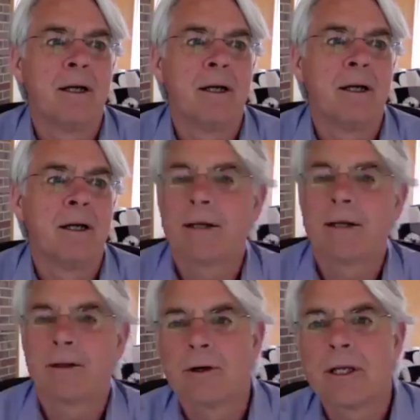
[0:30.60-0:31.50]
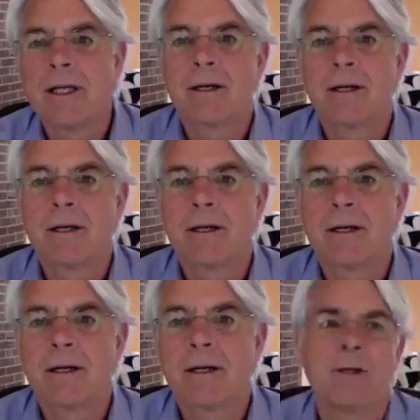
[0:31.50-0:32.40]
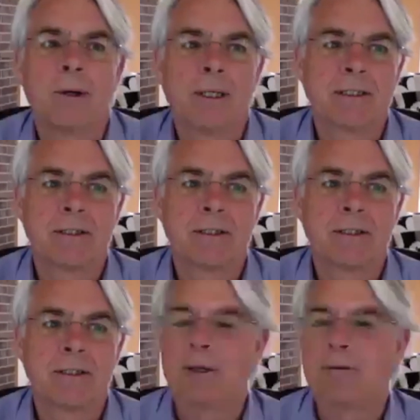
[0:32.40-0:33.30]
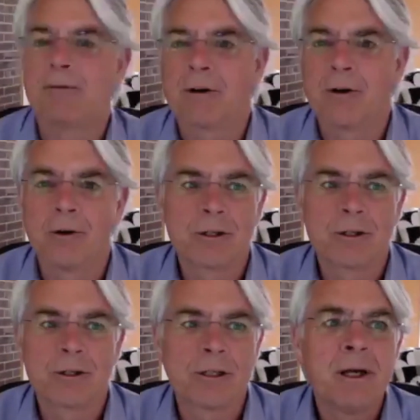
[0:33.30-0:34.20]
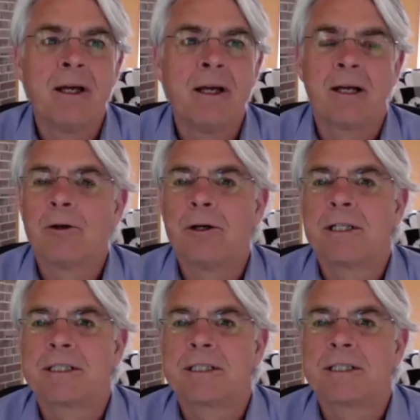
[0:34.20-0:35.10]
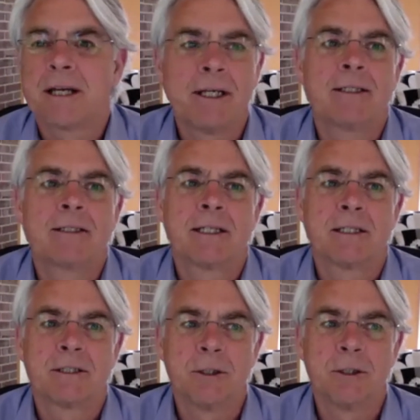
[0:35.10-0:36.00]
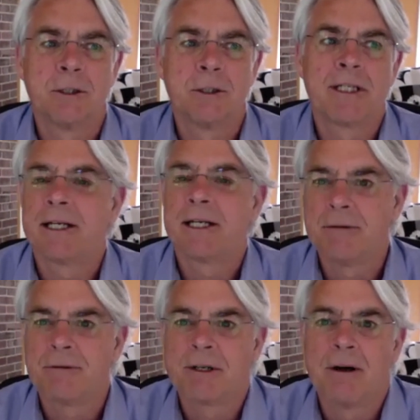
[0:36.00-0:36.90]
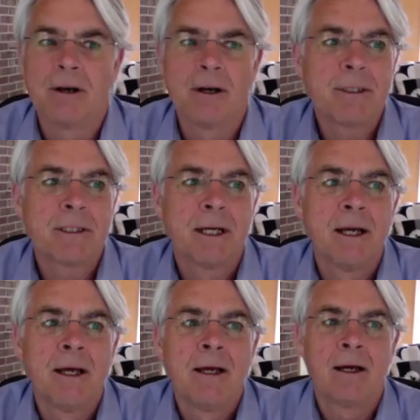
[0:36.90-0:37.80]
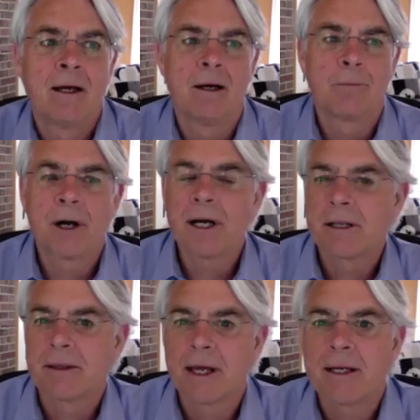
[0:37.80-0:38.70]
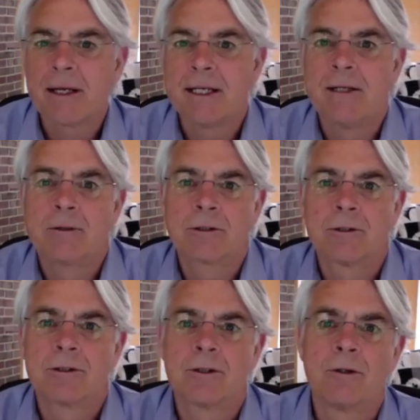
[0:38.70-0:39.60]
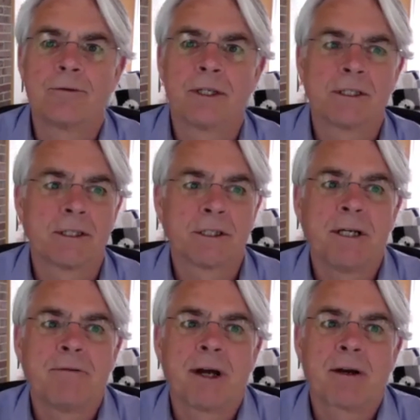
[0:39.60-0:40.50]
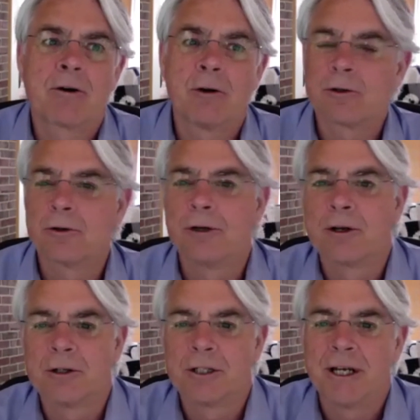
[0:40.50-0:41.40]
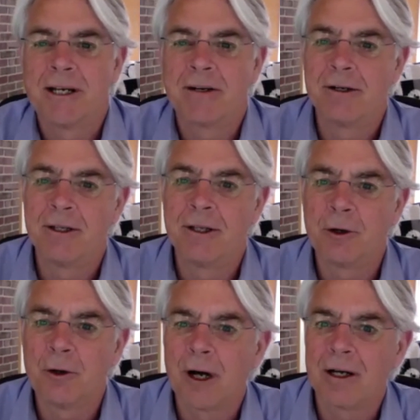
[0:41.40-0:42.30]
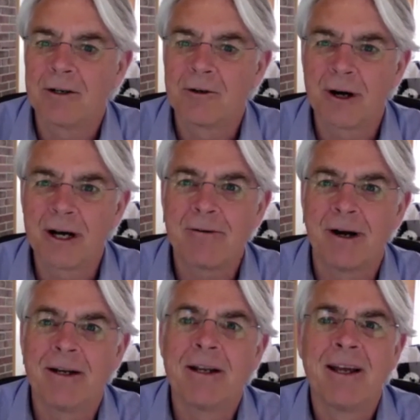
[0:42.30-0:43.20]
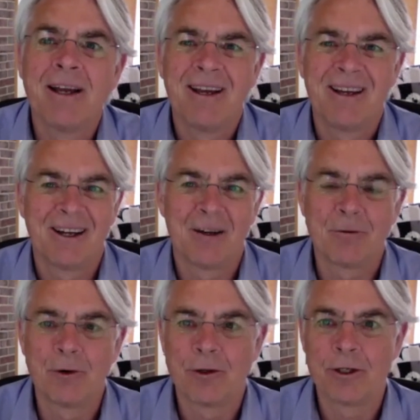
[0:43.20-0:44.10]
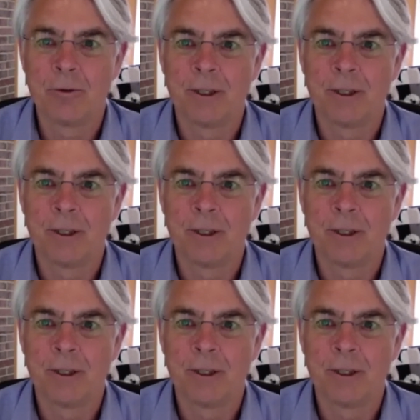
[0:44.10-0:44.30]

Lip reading: Joe had a 30-year career at U.S. Department of Agriculture, including 7 years as USDA chief economist. Prior to that, he also served as the chief agricultural negotiator in the Doha trade round for the